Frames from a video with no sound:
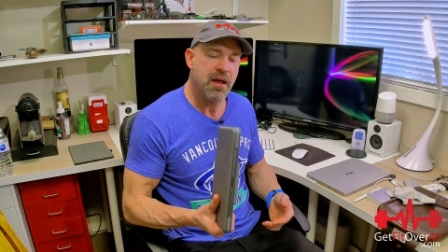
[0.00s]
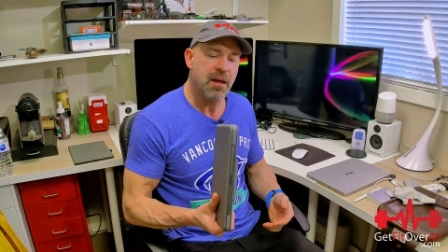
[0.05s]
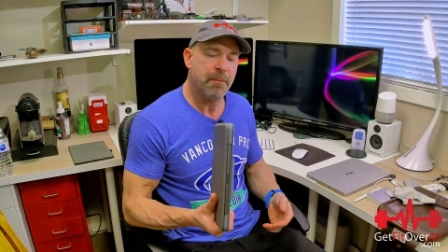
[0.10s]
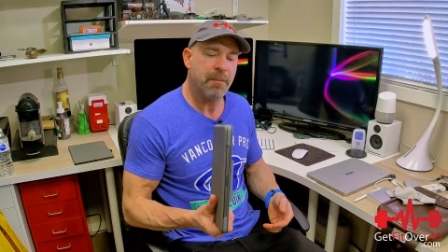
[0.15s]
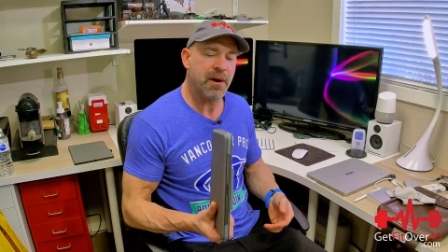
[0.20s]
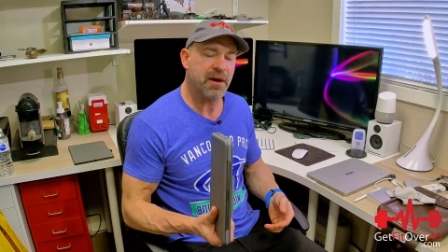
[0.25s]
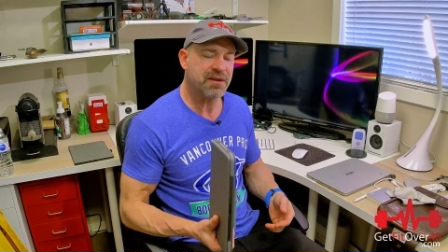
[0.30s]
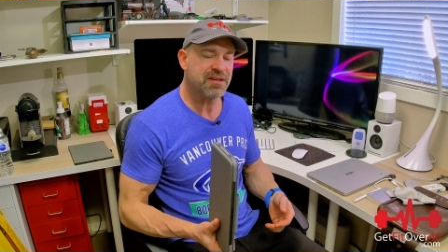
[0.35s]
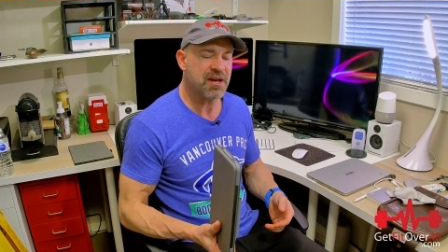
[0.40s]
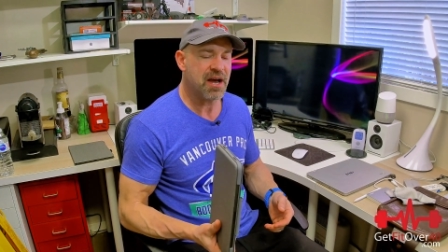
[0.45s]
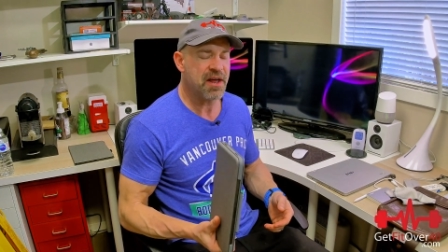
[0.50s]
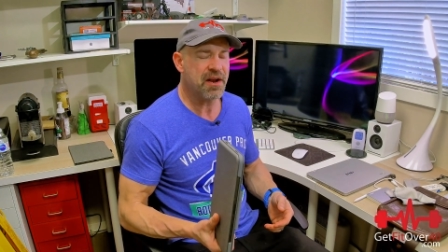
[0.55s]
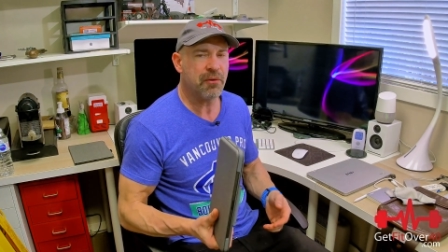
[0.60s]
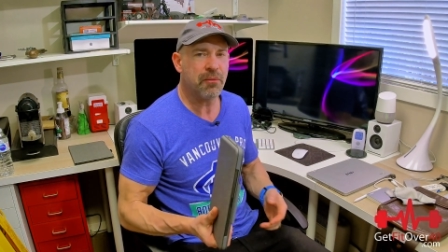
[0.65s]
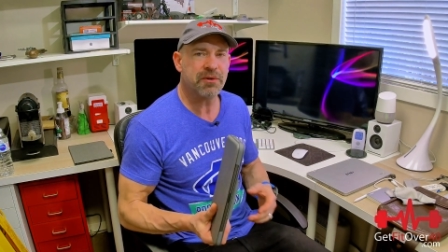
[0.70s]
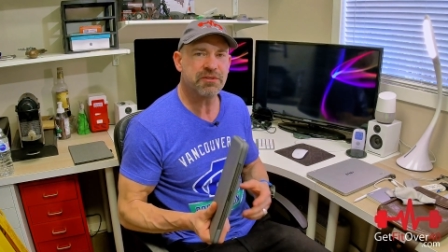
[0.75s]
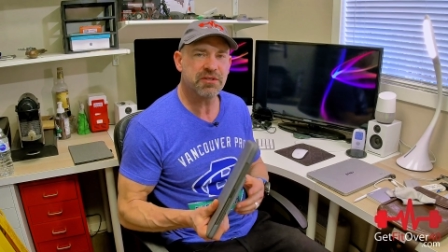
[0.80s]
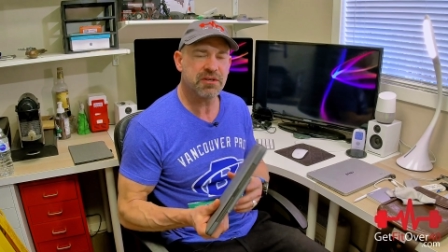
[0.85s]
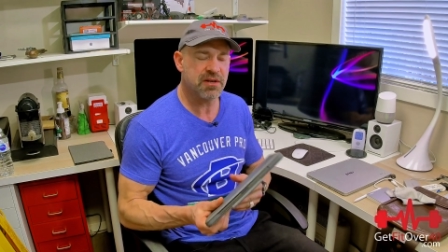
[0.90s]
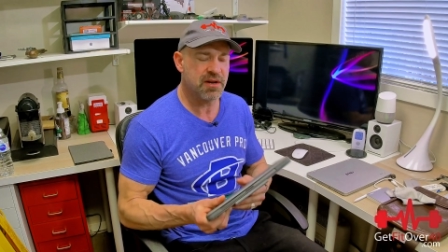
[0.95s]
But kind of
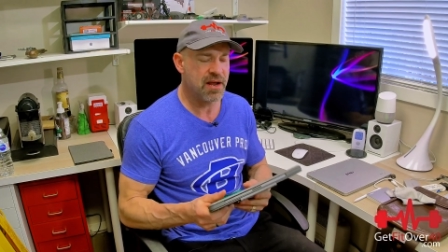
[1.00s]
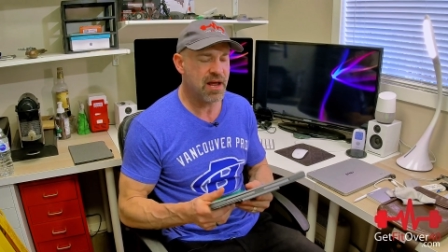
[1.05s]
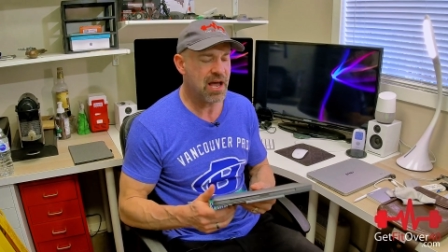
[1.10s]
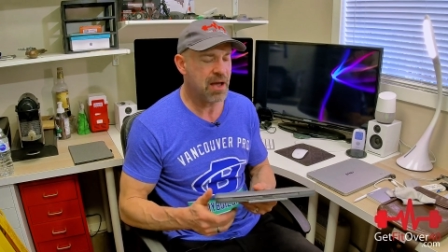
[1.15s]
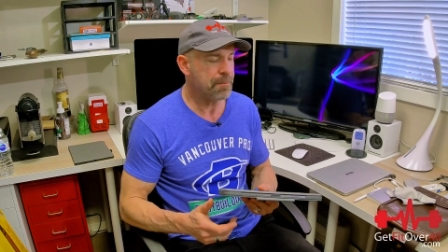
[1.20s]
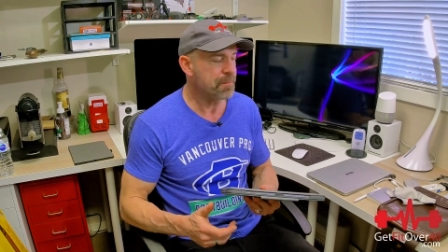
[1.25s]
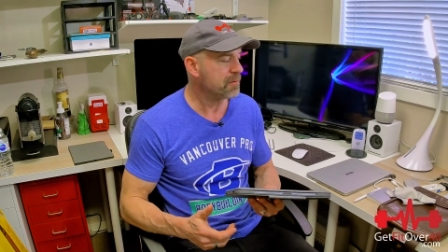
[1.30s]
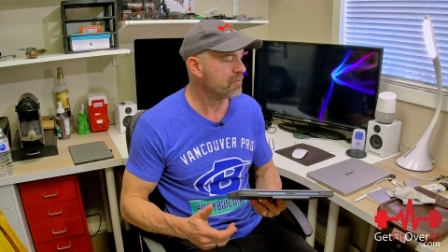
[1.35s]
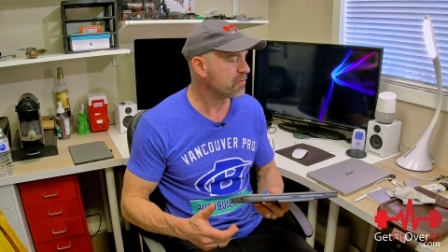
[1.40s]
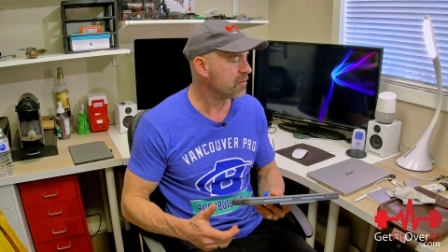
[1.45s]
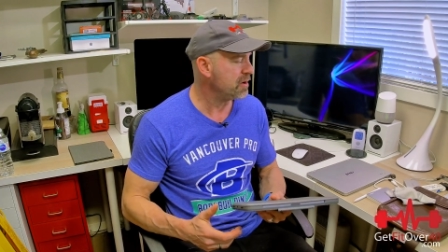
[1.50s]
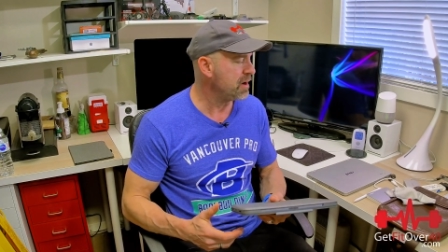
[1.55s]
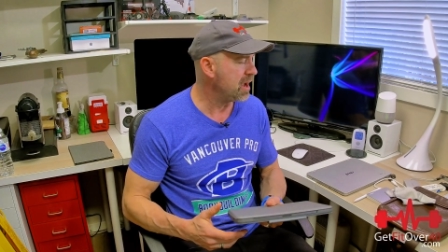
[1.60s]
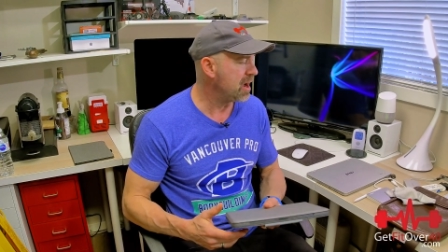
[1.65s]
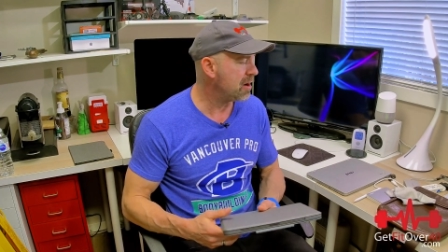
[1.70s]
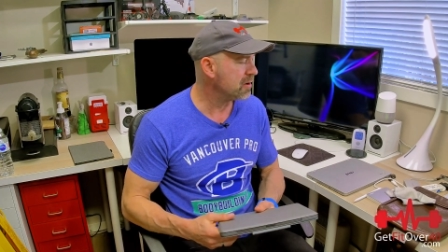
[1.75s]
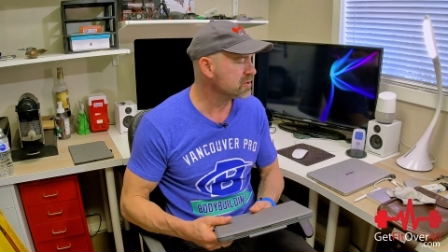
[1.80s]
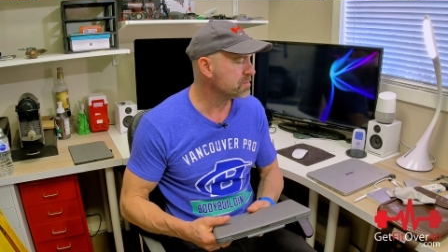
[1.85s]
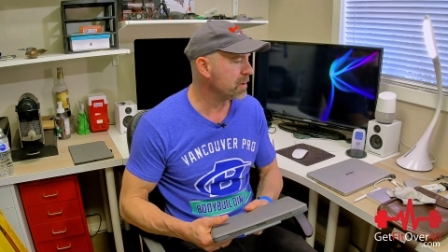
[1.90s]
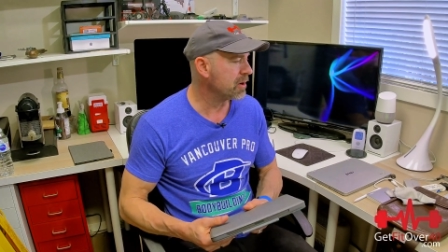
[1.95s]
what's going to happen for
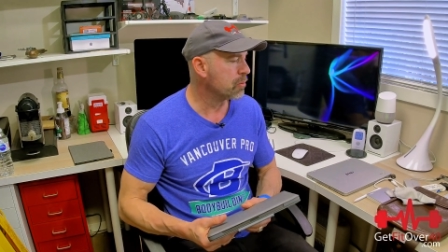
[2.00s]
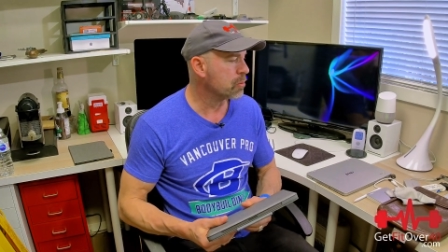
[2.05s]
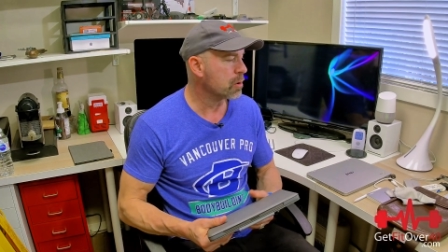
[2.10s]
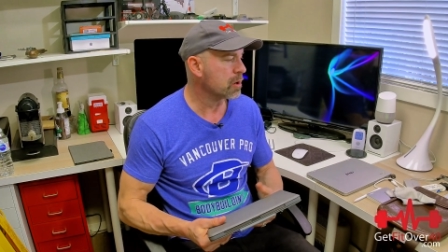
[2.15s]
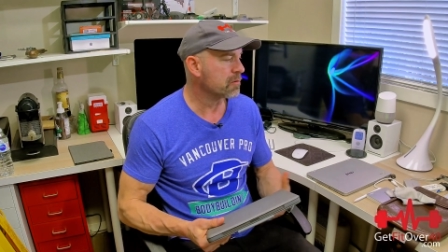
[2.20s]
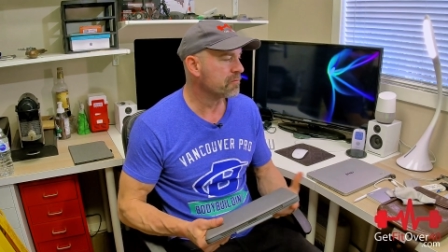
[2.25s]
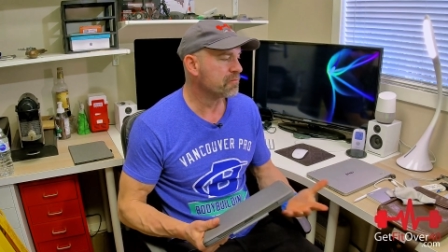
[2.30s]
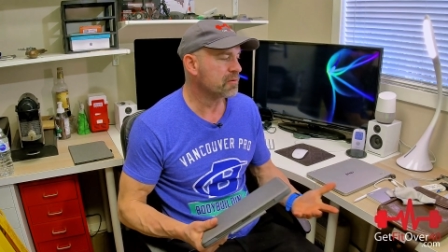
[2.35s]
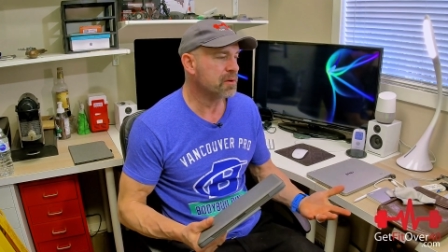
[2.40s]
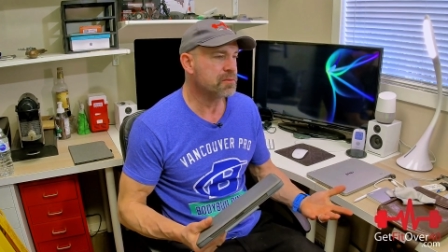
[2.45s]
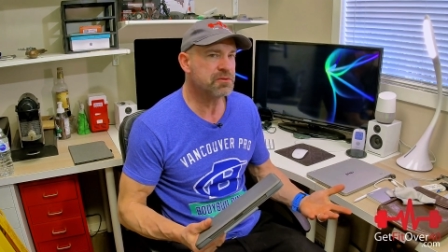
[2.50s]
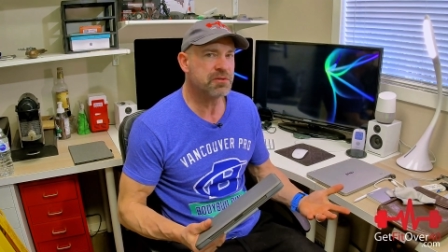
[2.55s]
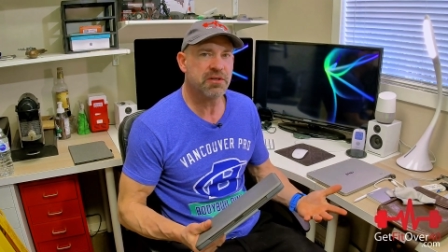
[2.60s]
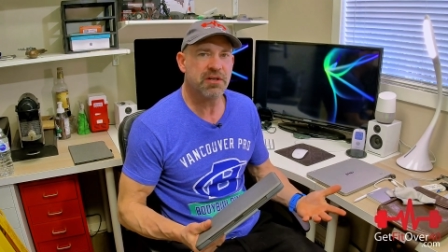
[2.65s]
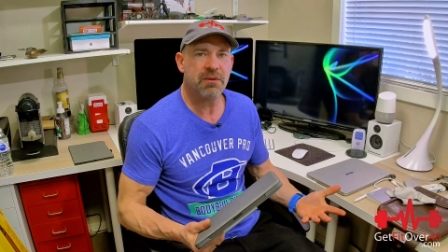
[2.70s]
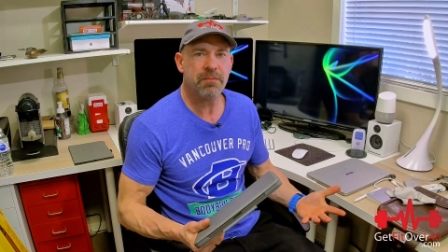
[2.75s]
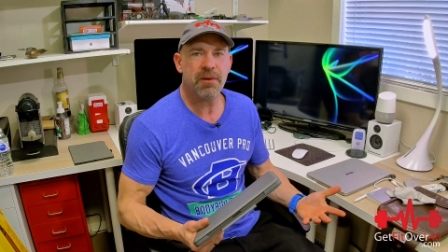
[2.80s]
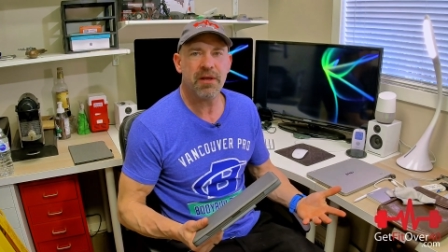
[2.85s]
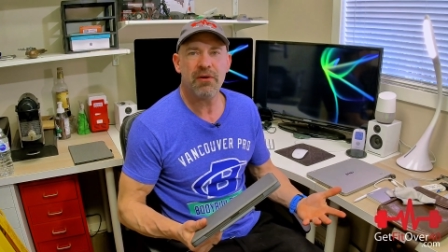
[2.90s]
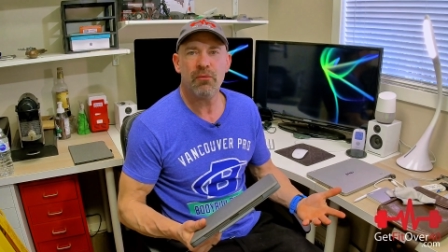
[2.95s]
now is my workflow is going
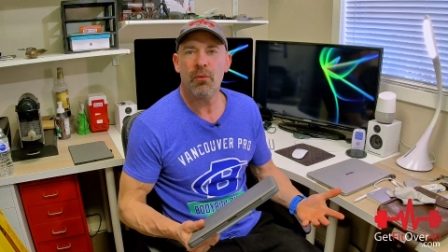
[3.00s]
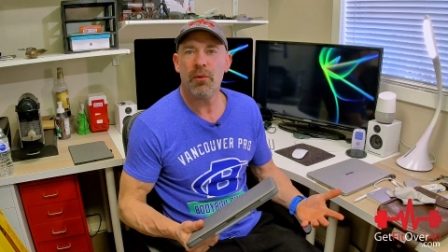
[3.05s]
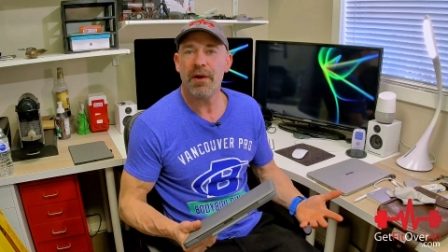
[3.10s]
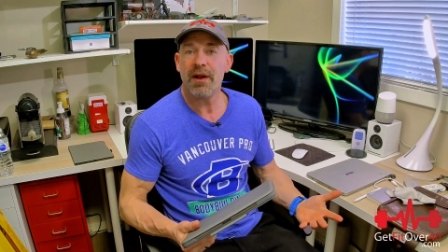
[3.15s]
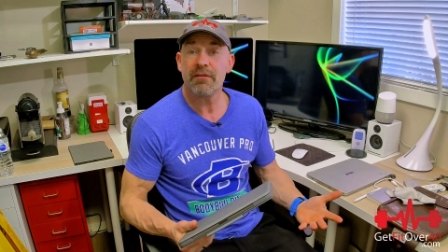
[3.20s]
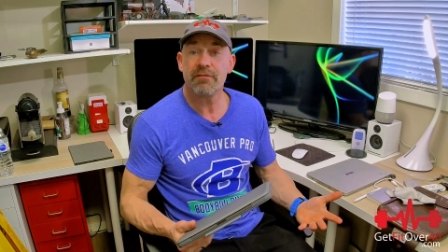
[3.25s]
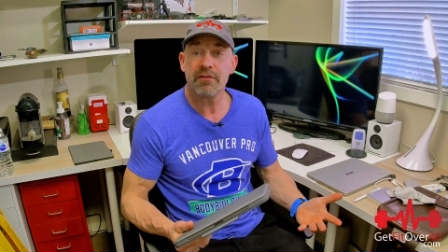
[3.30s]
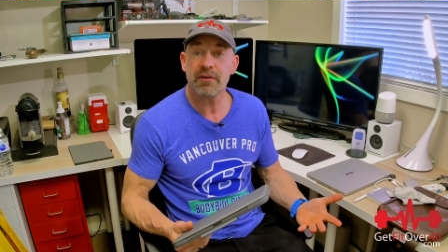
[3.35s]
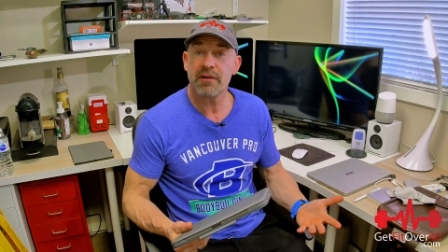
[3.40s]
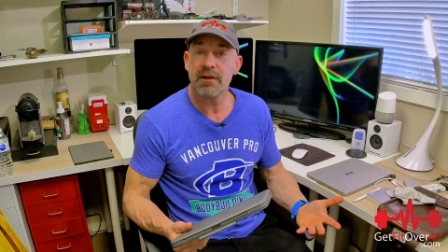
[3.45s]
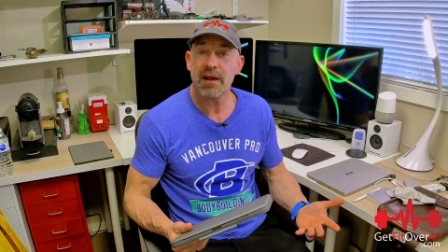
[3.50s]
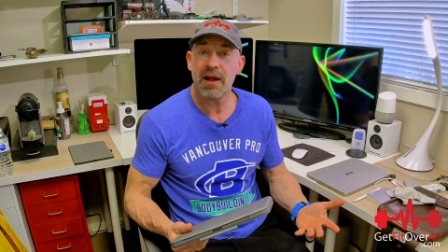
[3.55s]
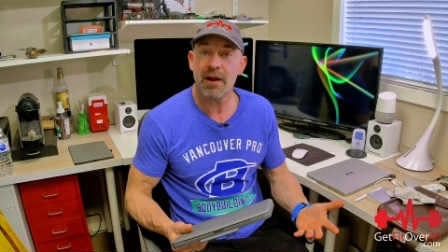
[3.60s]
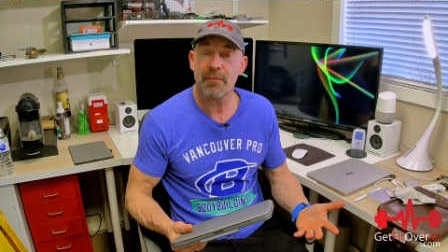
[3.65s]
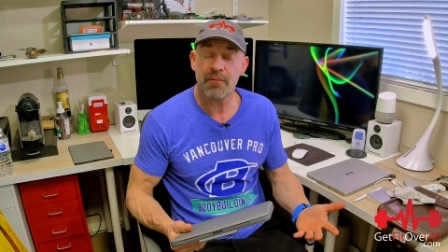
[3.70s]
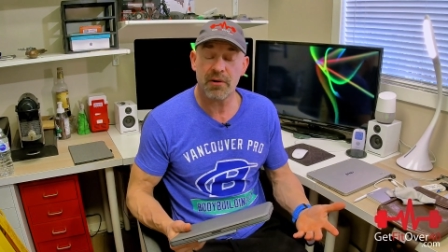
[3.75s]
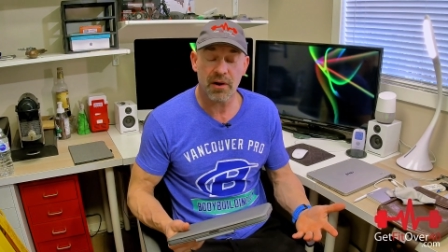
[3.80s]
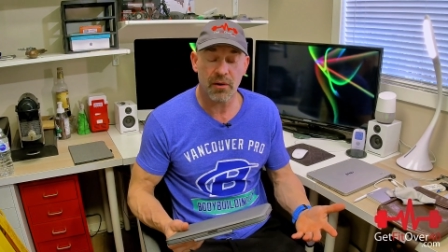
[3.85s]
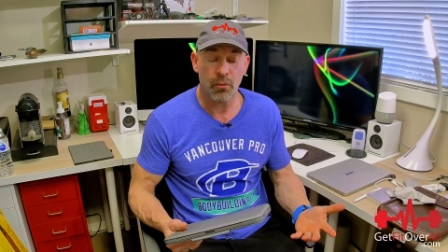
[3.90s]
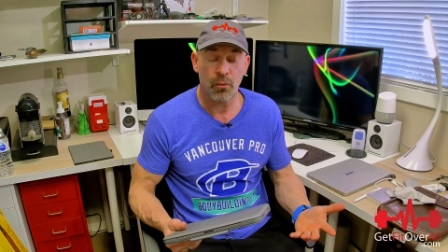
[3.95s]
to be whatever
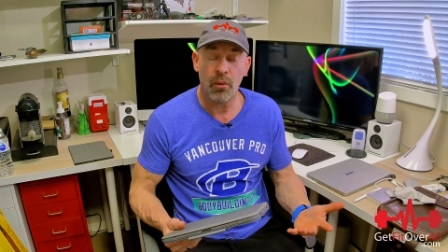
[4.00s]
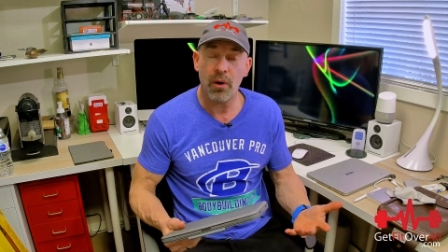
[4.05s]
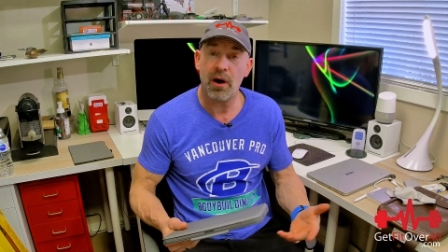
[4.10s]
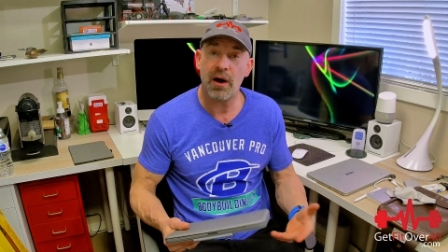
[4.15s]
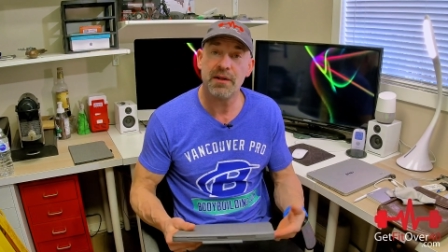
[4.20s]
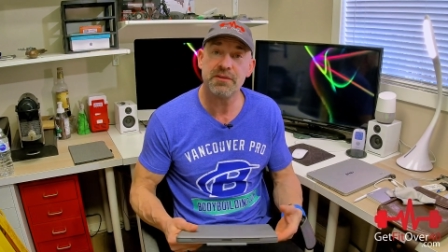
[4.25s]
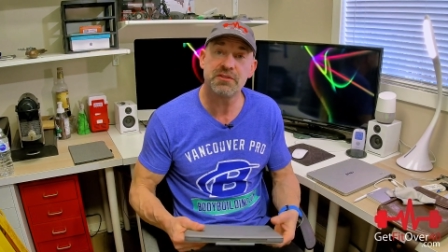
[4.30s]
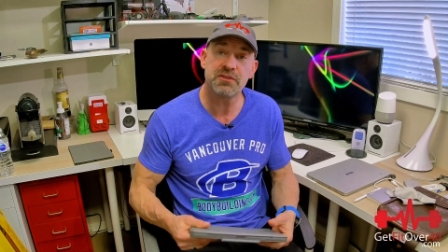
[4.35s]
camera I want.